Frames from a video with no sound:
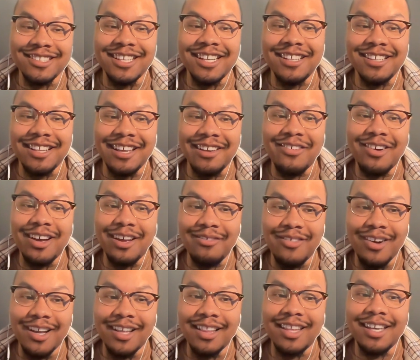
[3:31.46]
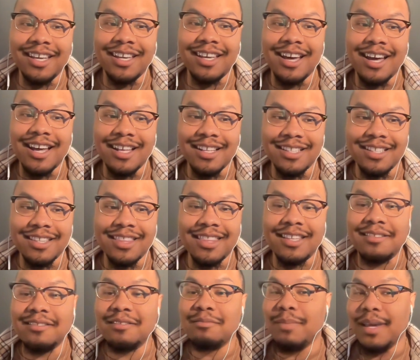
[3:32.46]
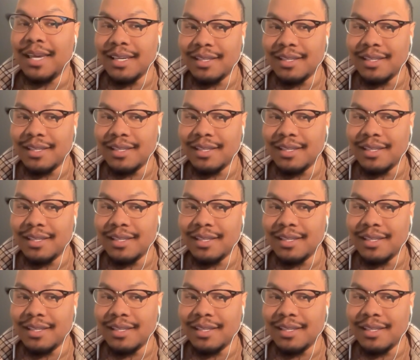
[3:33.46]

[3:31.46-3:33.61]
and I finally got the space